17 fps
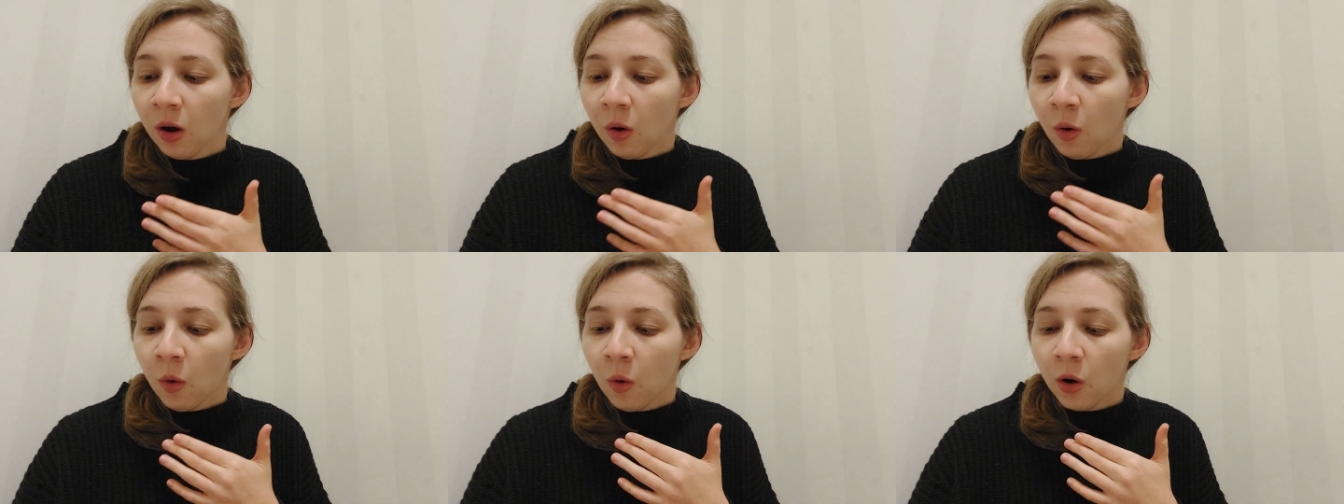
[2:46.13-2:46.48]

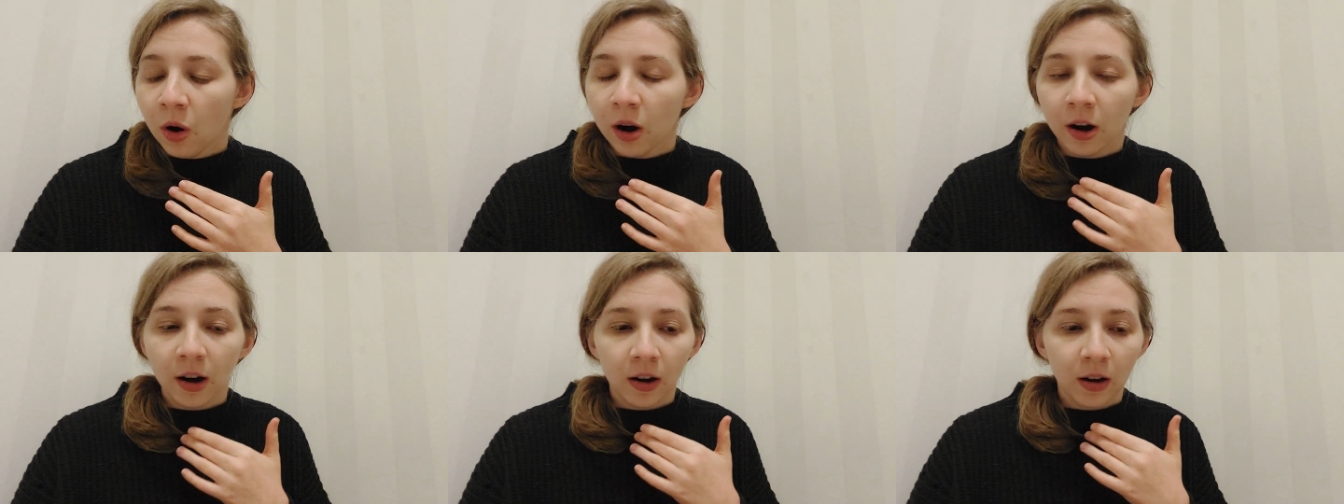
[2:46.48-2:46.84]

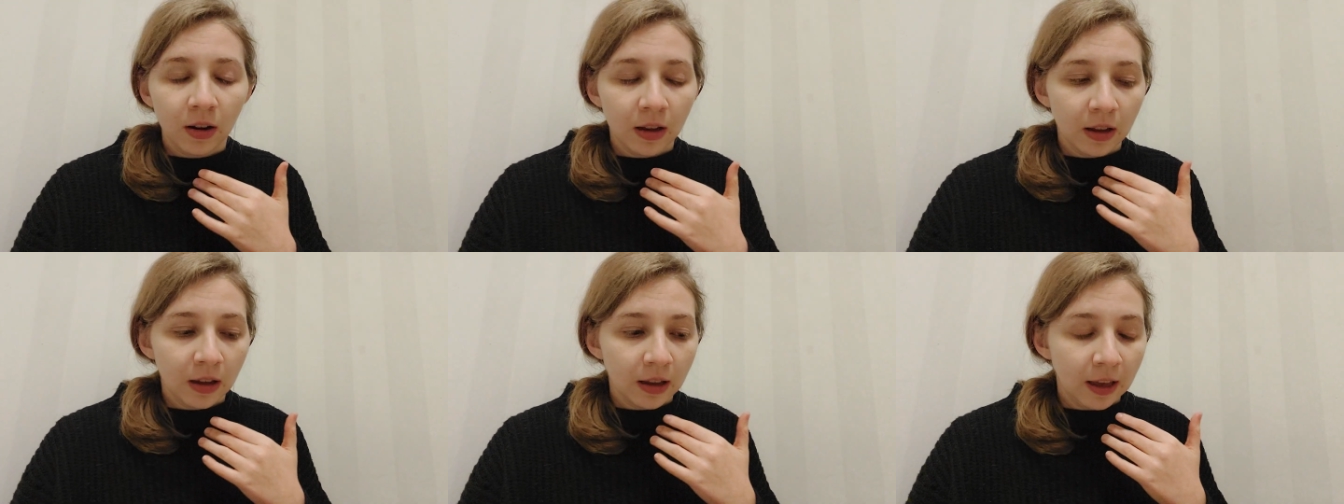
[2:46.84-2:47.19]
Or
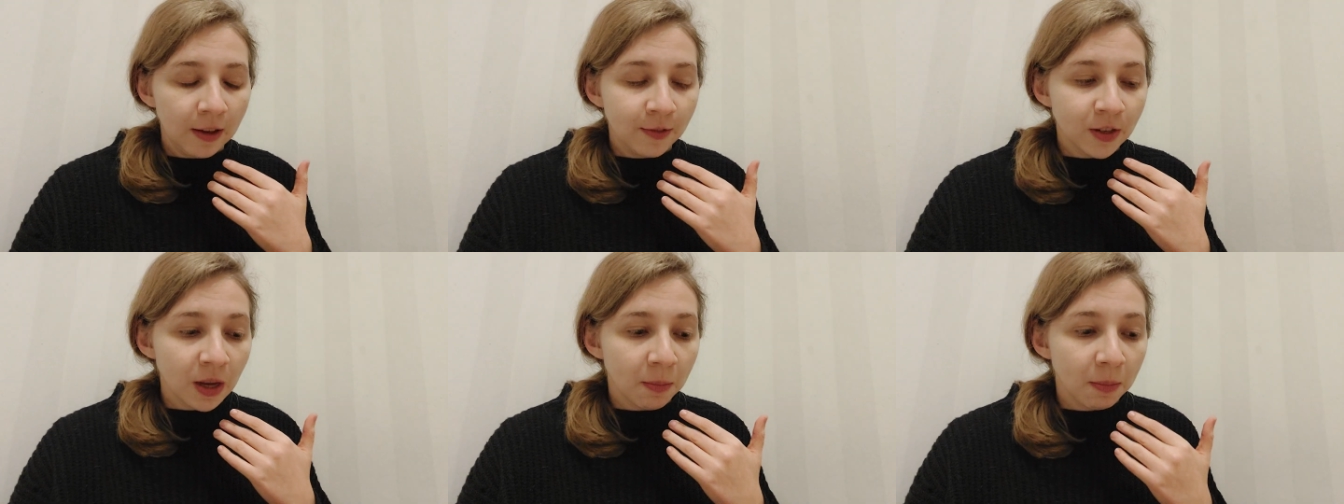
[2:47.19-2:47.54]

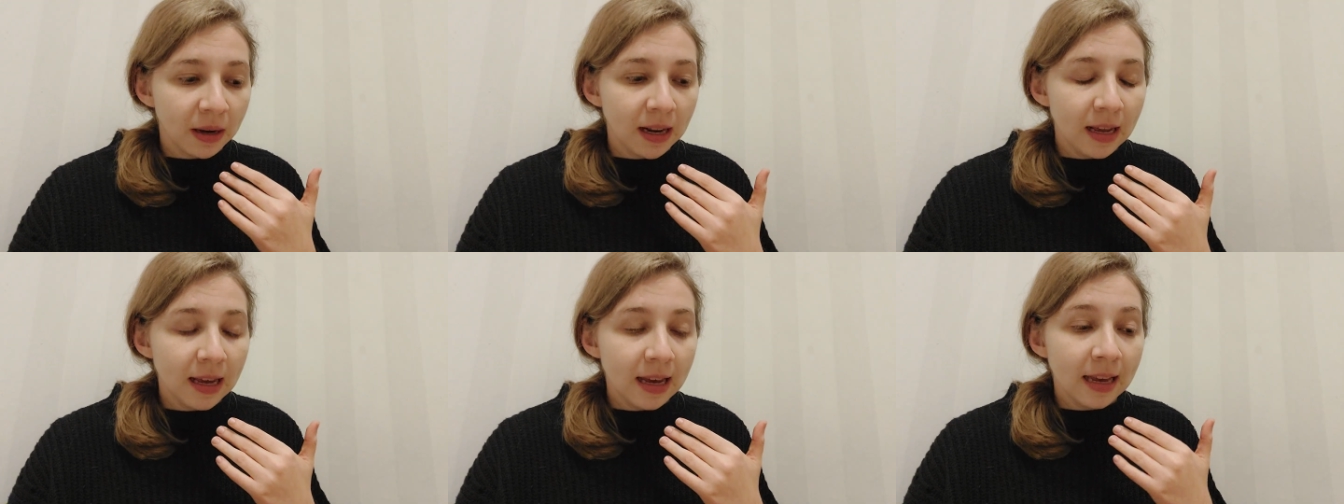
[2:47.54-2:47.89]
if
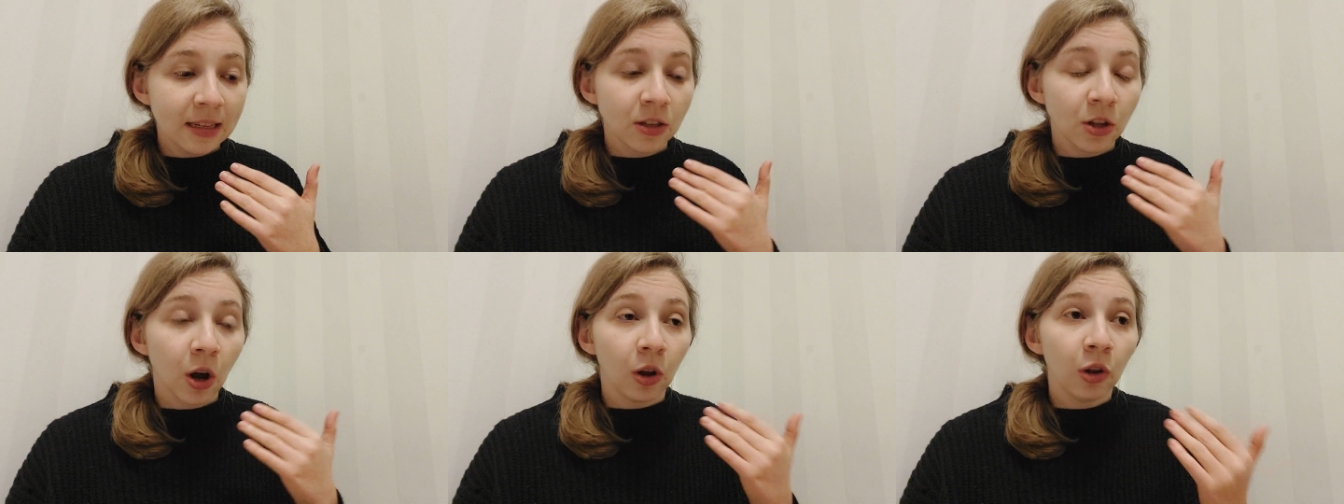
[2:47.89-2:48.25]
somebody
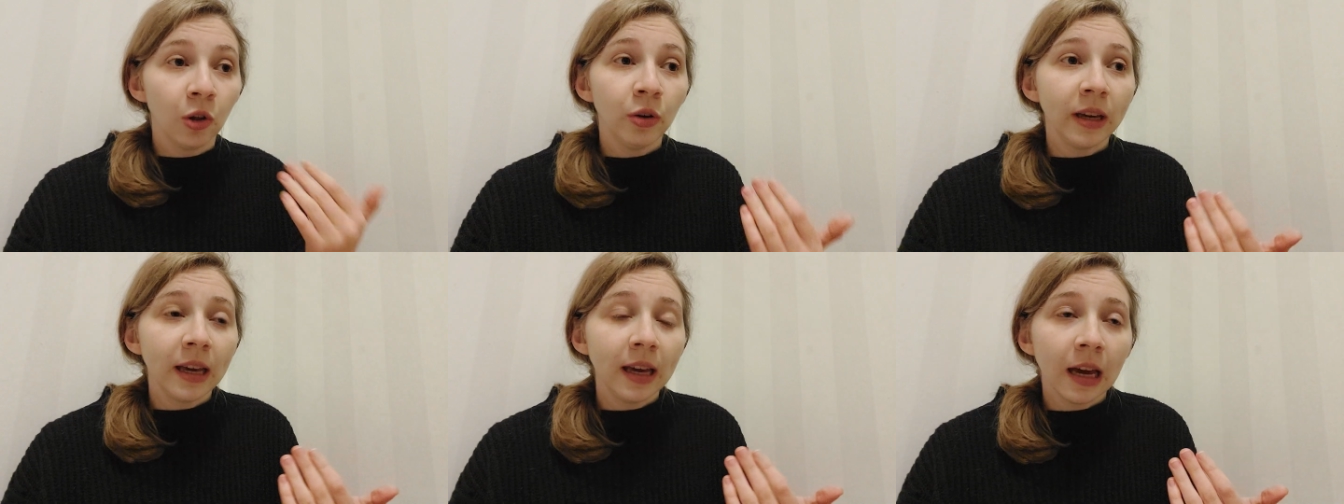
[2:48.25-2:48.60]
is not
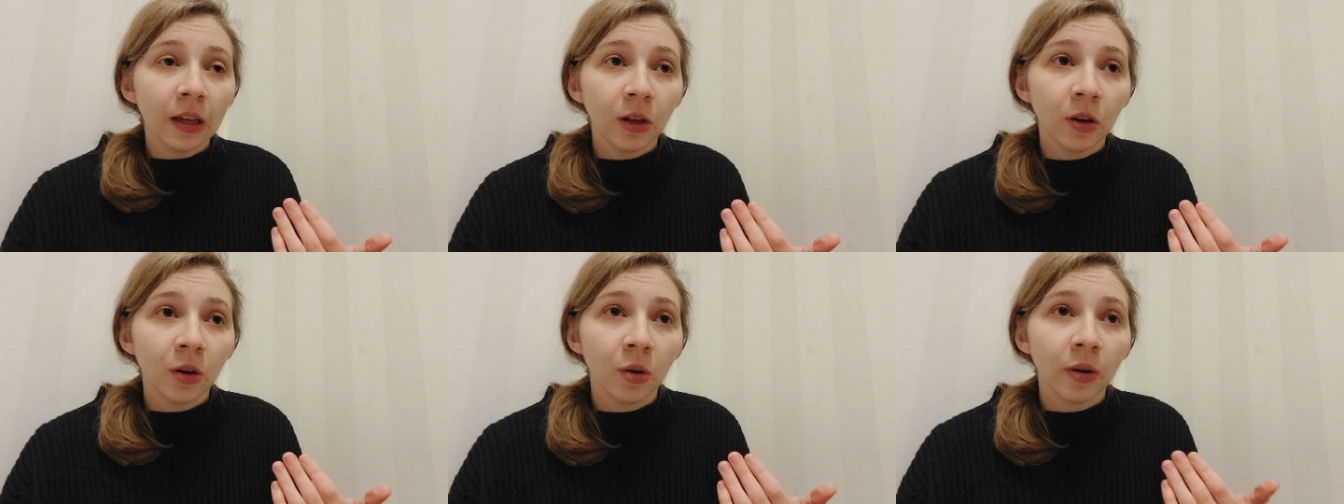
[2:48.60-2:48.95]
looking
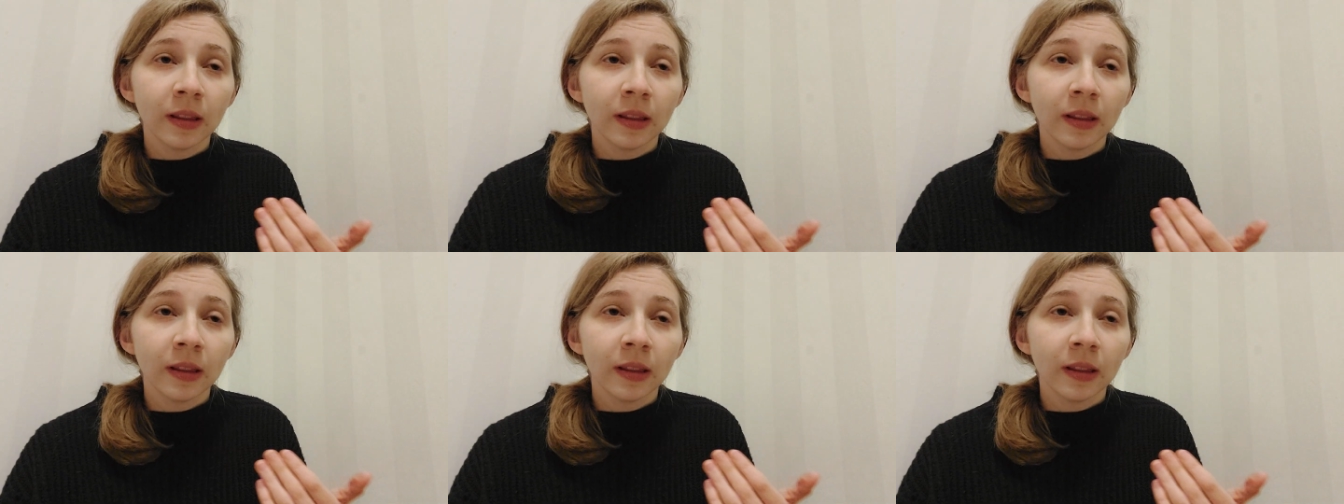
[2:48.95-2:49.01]
at you,